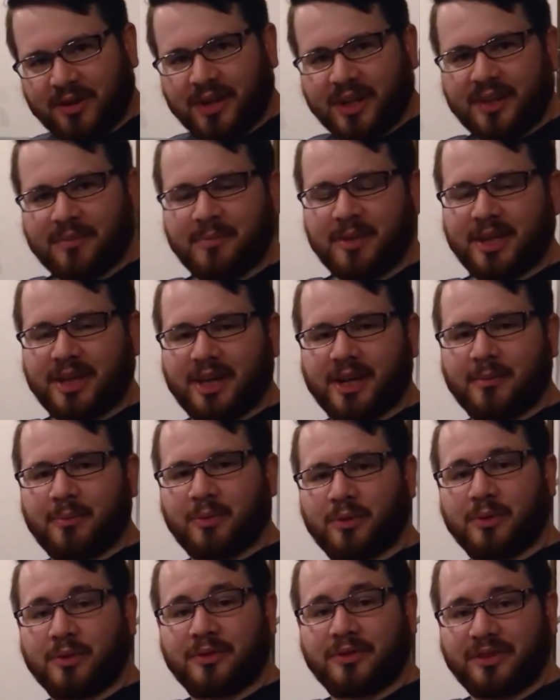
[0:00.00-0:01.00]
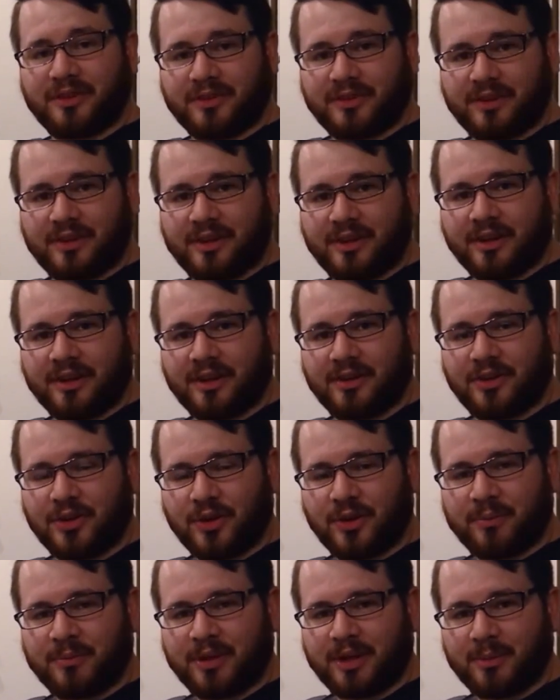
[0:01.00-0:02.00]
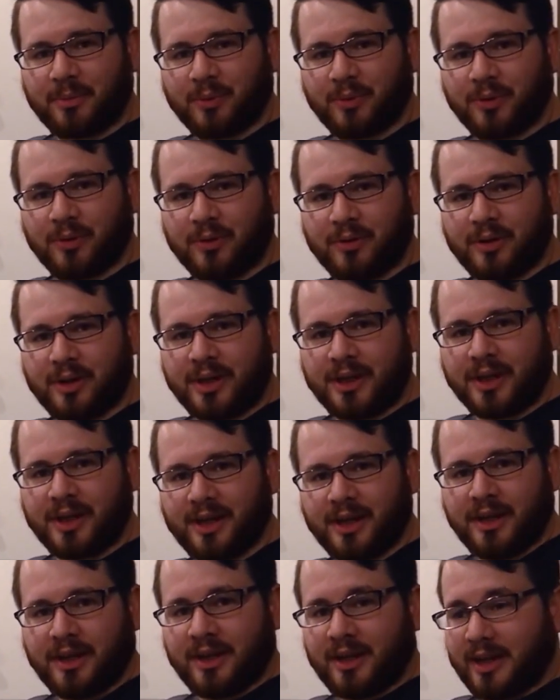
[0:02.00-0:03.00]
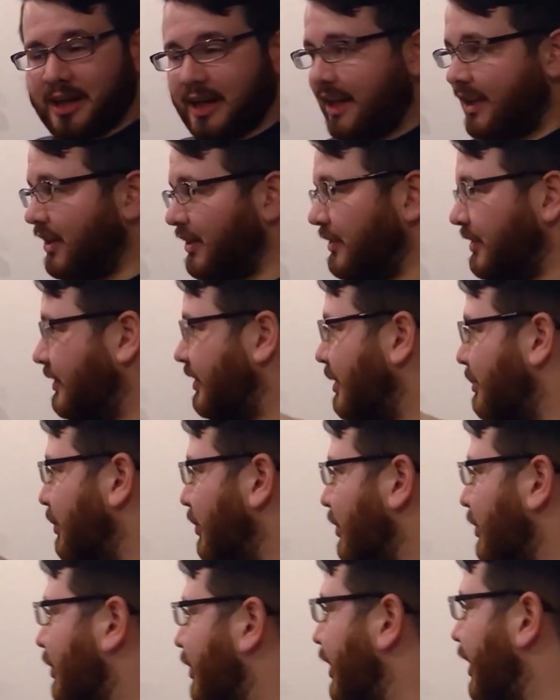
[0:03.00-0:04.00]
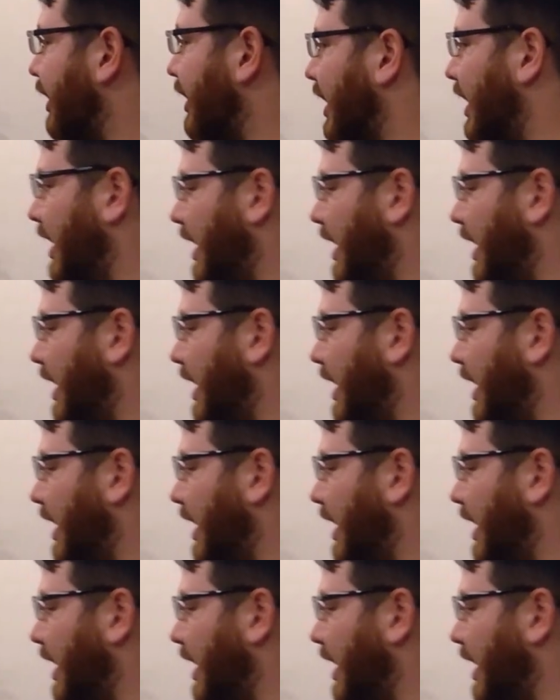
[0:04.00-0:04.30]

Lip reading: I'm the brewer assistant here at Donum Dei Brewery, and this is our brewery.